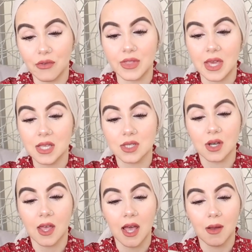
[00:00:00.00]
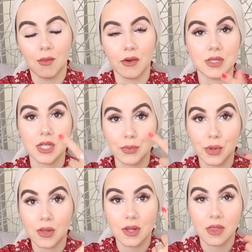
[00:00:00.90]
of these um, obviously to
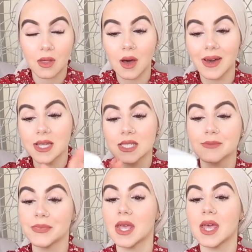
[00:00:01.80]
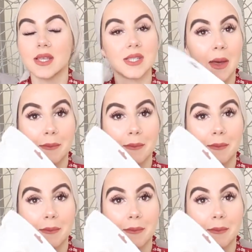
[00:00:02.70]
put underneath eyes yeah